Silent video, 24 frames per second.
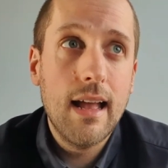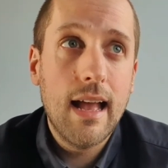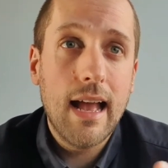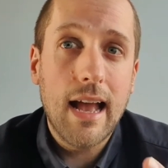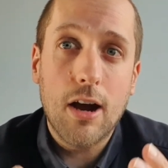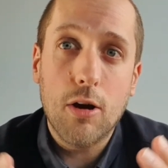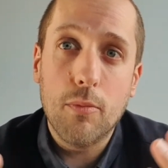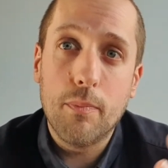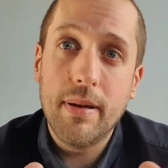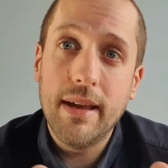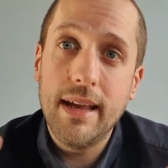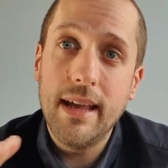
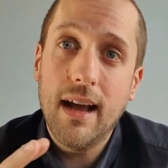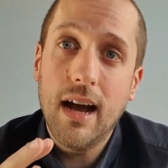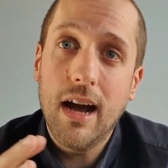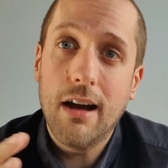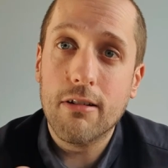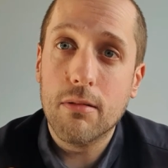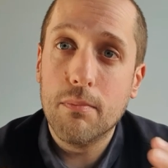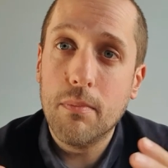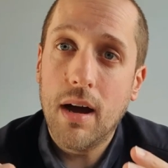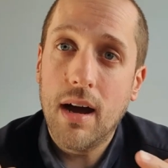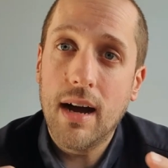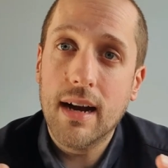how PR
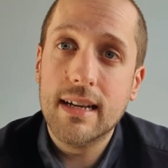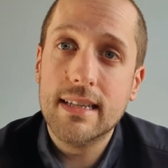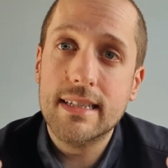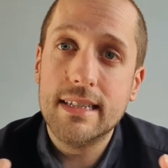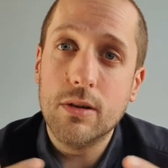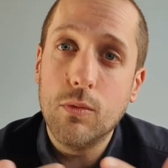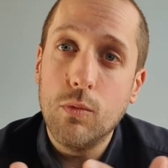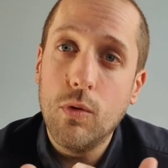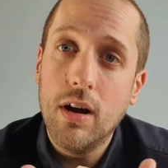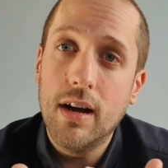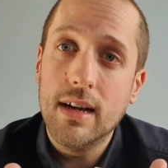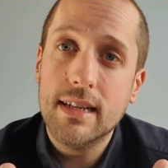and
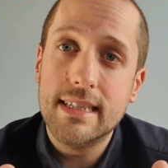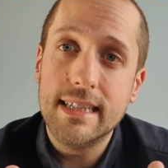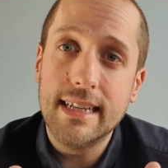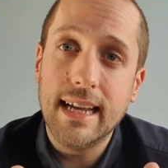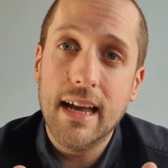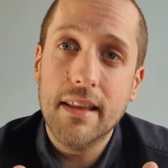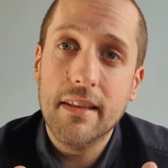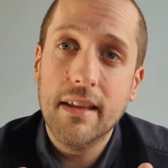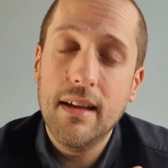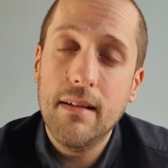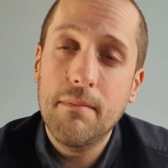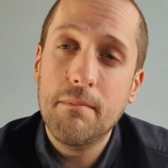marketing work
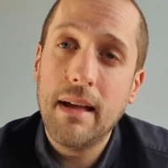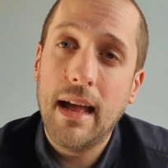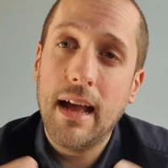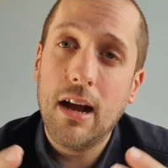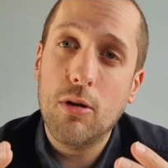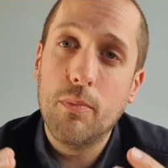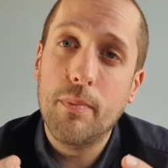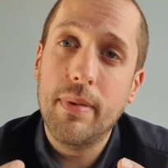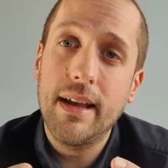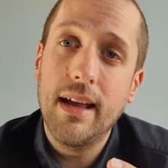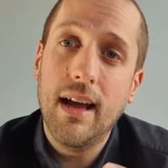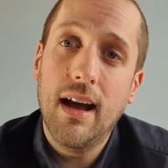together, how
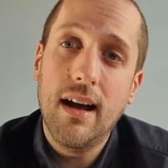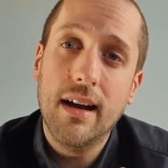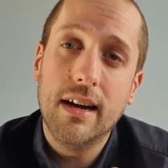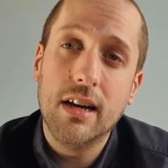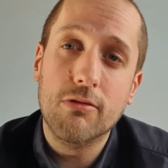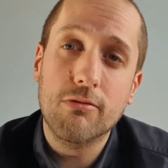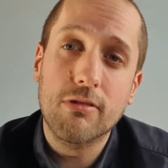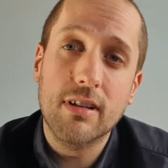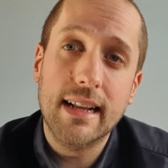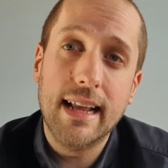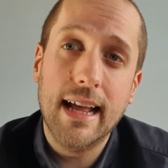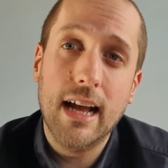PR can
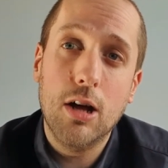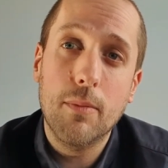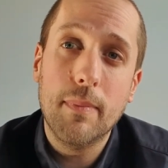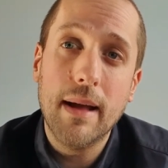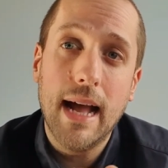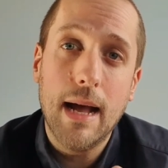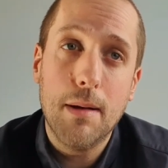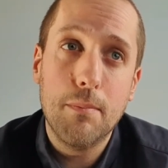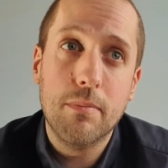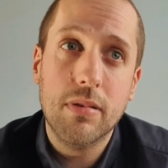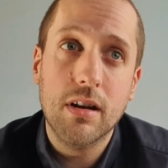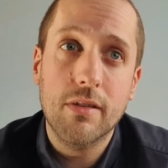really help
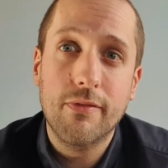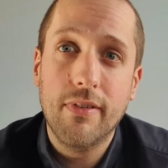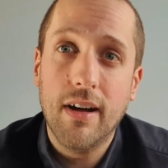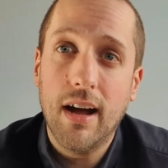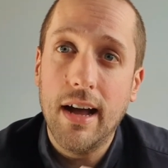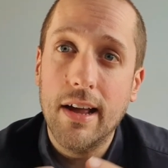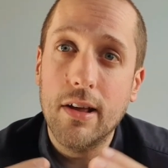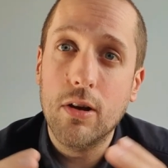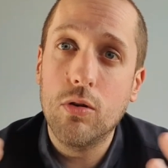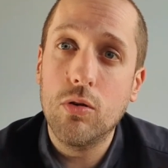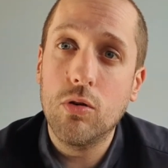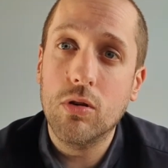
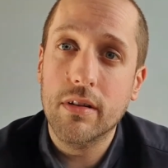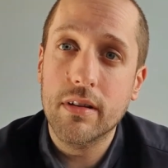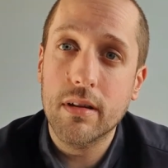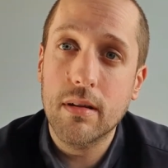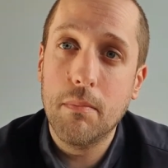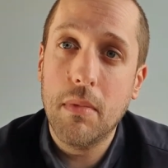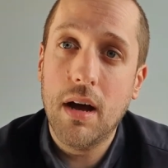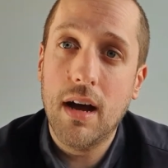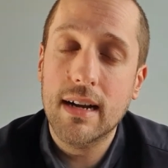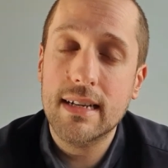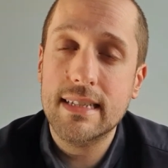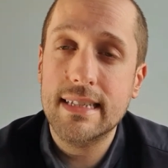amplify all of the
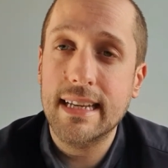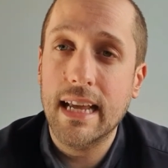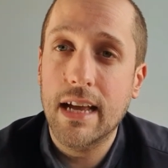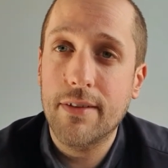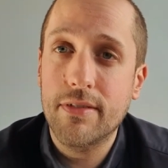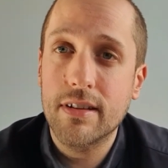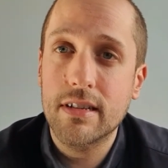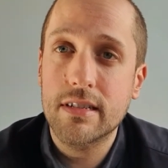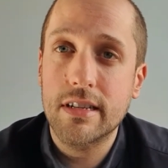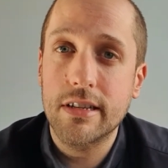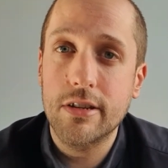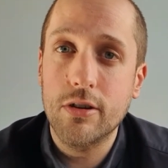marketing
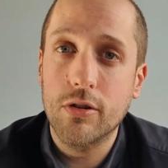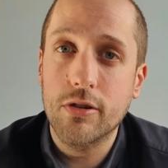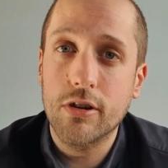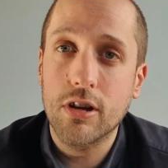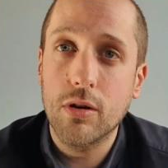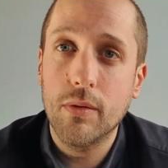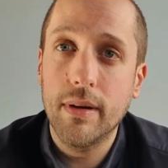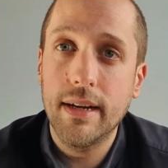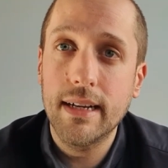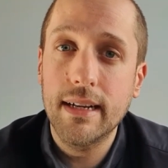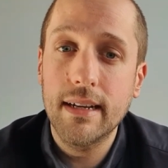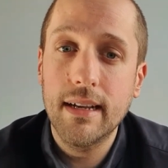efforts that you're
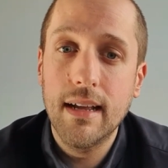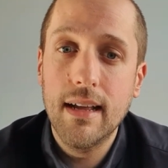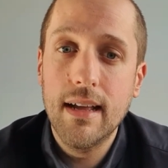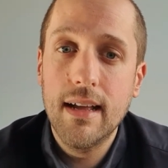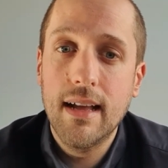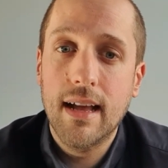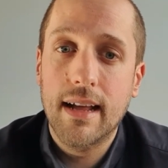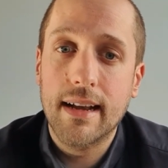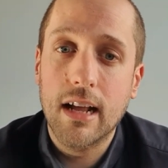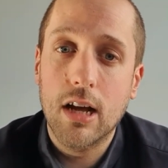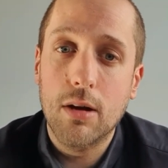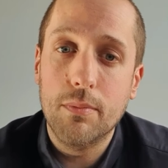doing
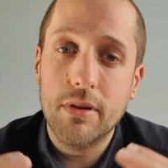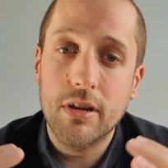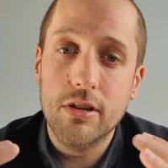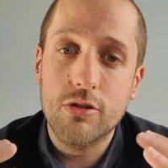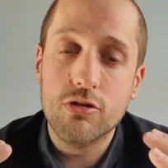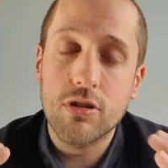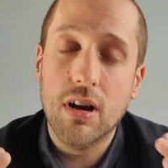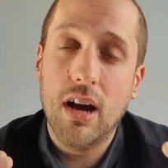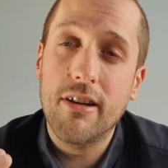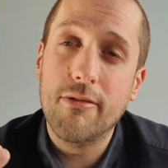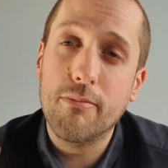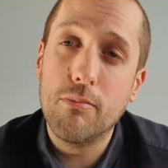and help you
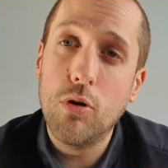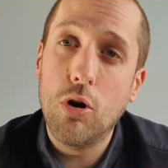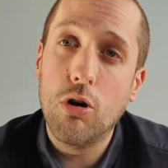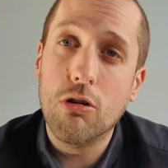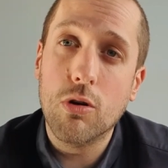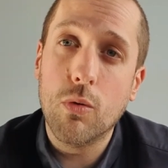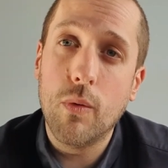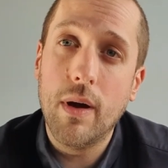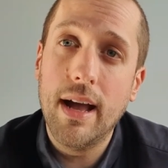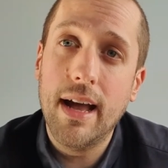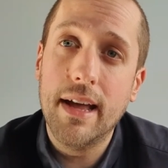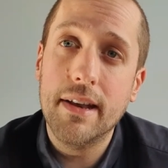drive more
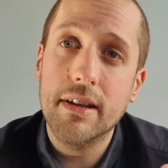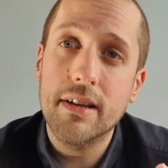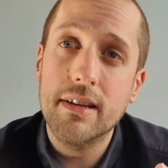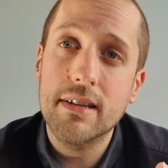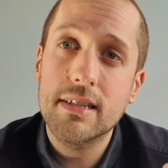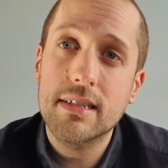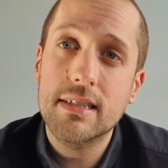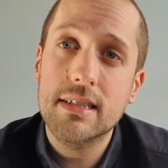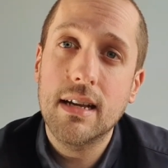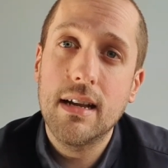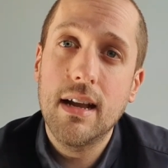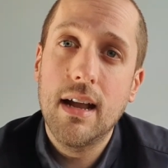
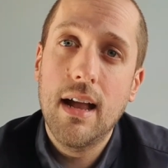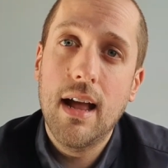awareness.